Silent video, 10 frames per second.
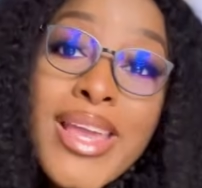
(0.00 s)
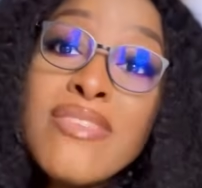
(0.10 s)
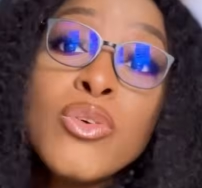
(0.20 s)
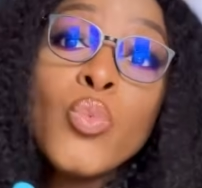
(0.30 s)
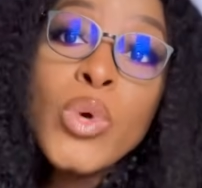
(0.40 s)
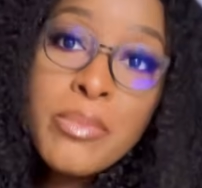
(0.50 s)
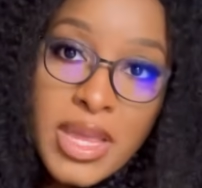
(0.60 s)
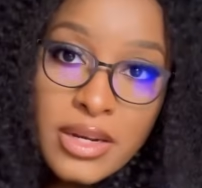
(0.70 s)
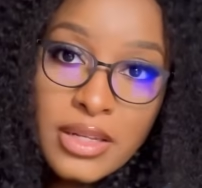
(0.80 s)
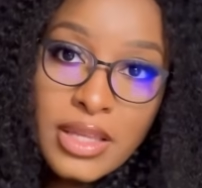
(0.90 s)
even
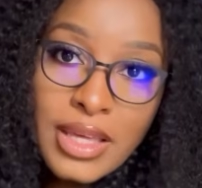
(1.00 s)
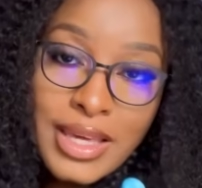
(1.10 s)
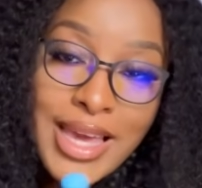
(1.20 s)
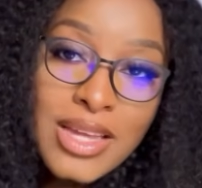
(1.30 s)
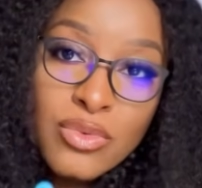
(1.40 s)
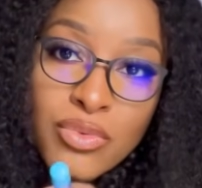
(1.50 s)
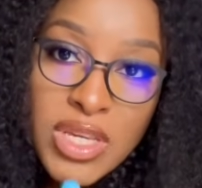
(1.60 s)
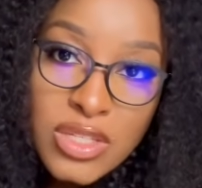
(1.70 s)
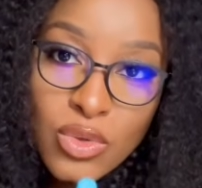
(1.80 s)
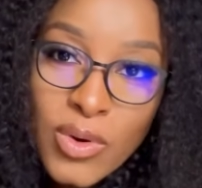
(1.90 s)
women can
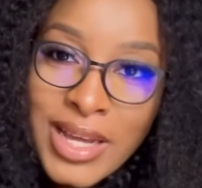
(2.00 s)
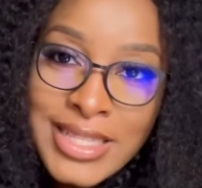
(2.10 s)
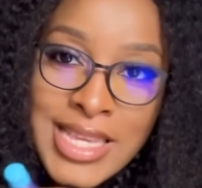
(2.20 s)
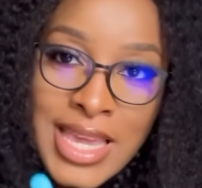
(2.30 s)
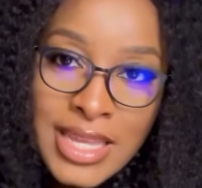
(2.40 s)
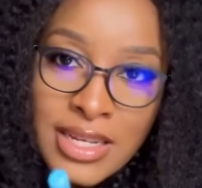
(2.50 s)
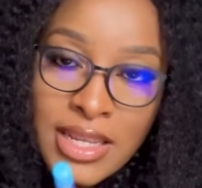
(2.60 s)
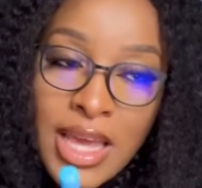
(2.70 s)
reach or attain,